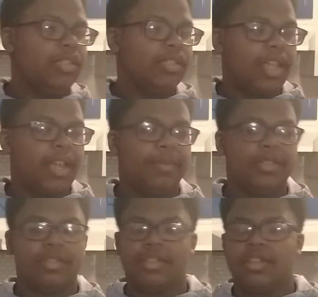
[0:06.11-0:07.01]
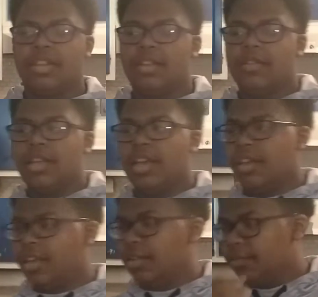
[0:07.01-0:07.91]
steps.
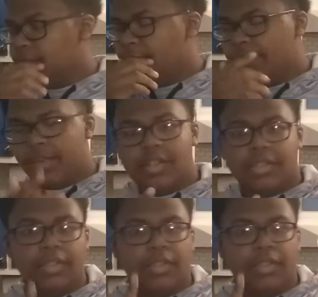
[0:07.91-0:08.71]
And the first